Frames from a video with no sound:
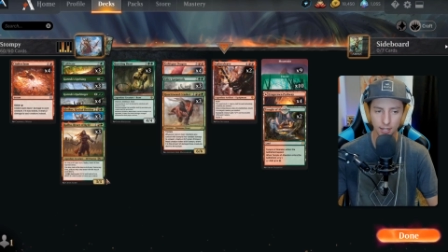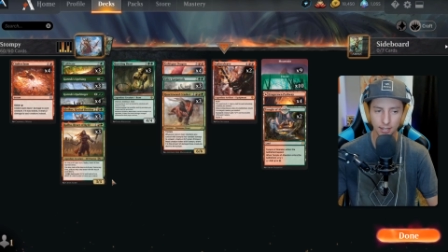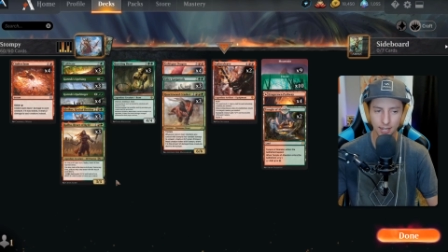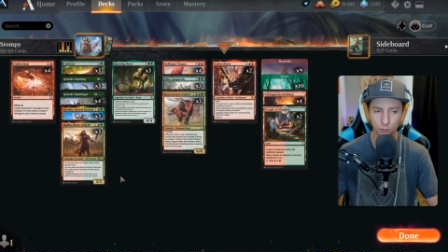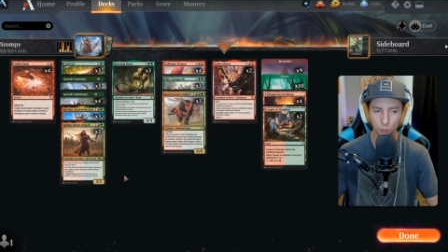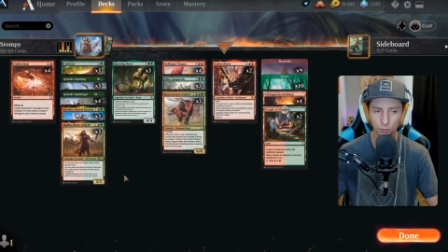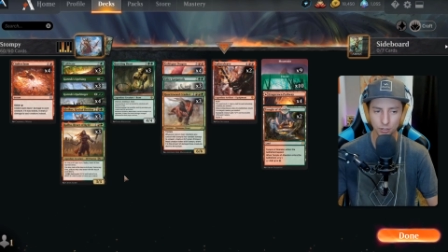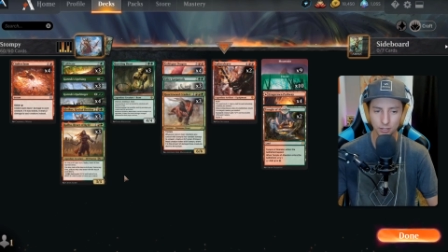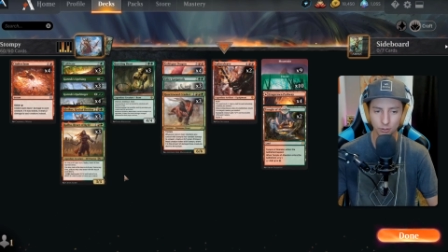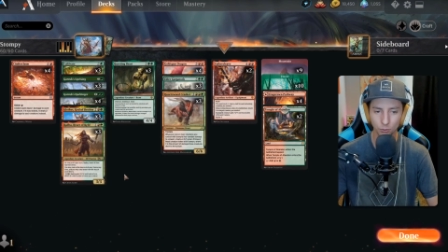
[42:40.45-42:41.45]
And that's
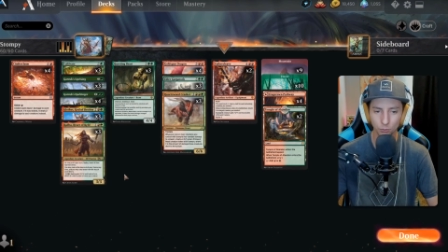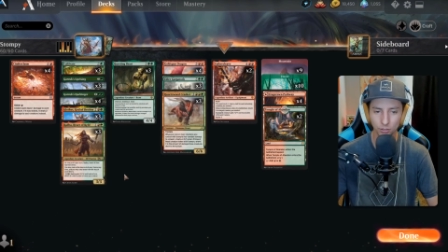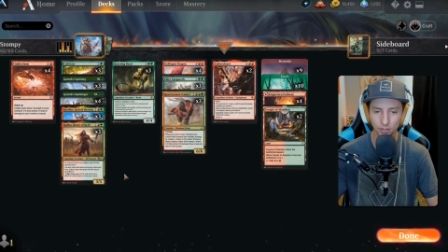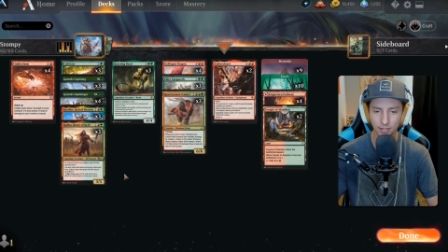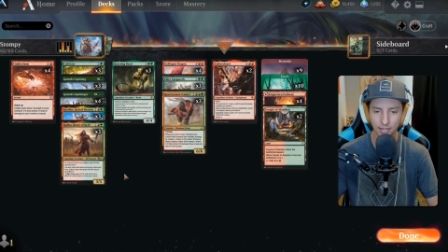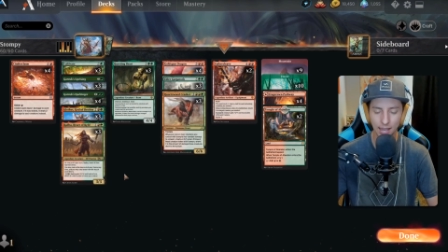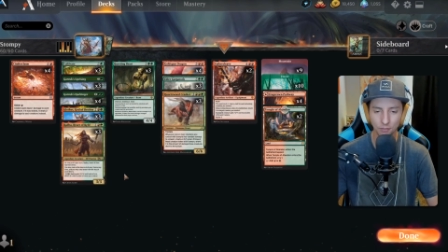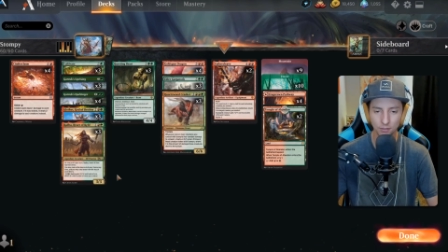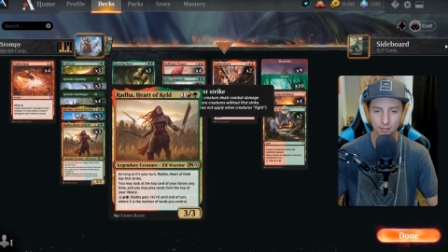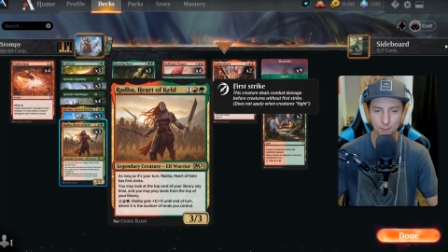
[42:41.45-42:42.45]
really the only thing I have
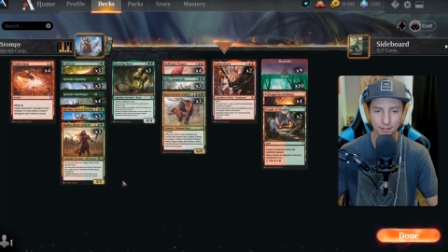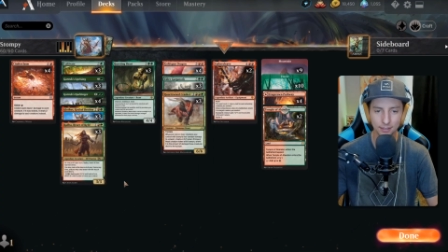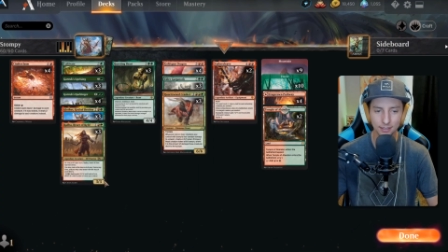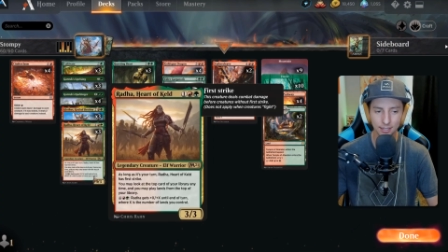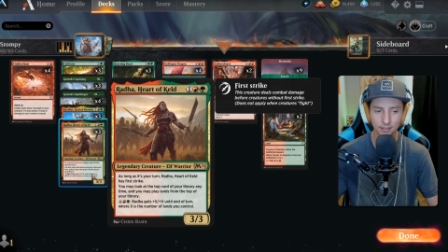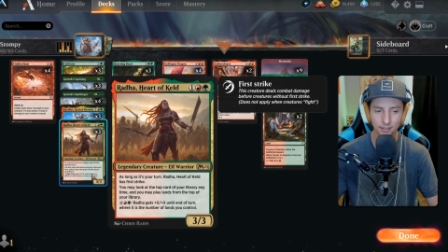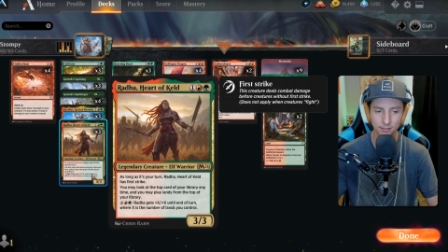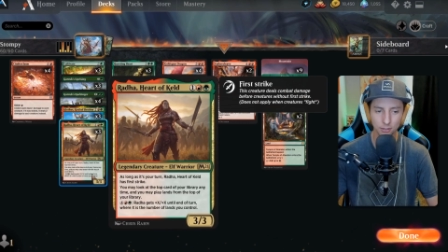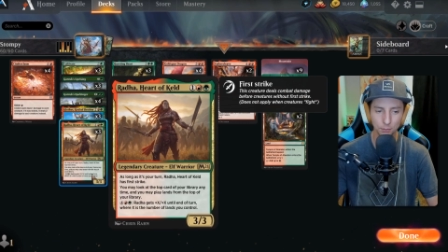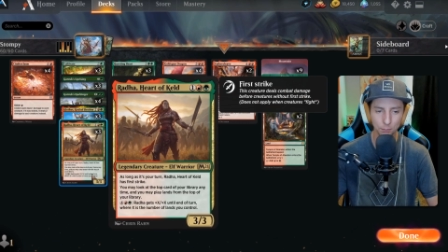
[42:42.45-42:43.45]
to say about the deck. This
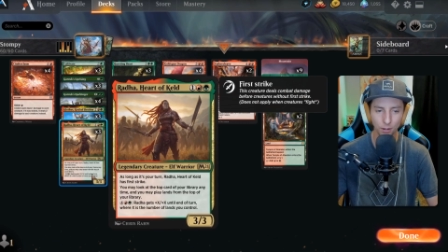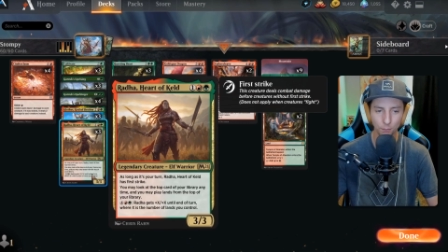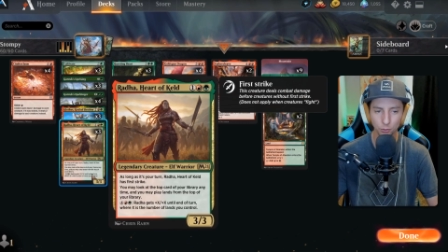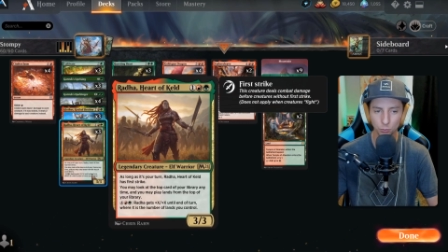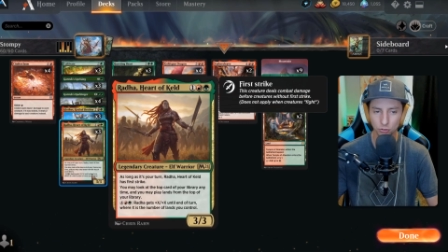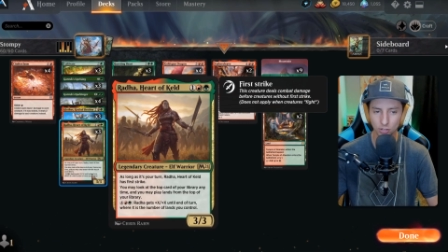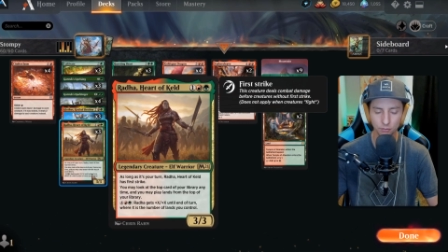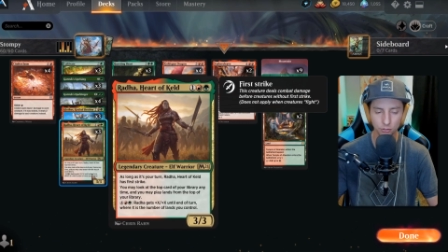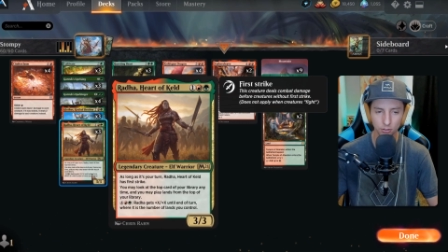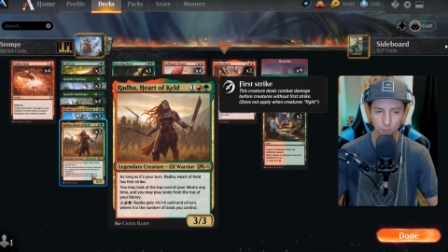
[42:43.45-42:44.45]
could be probably switched out
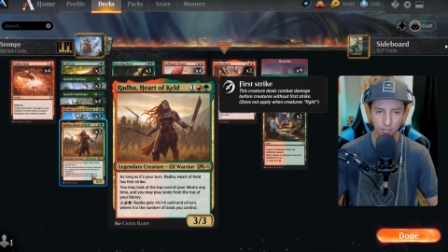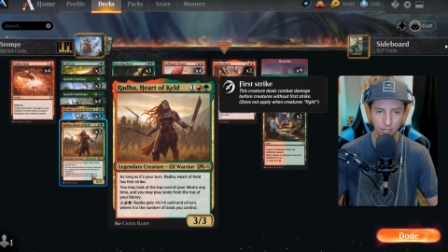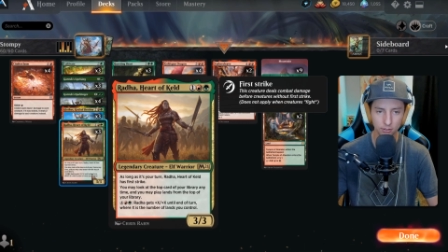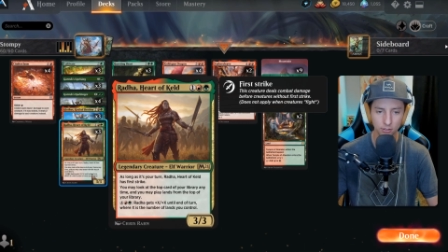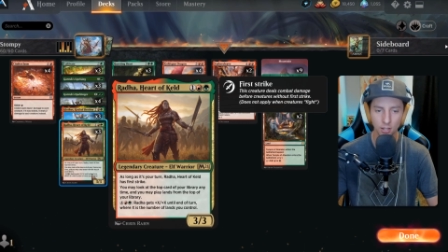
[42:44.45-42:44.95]
for something else,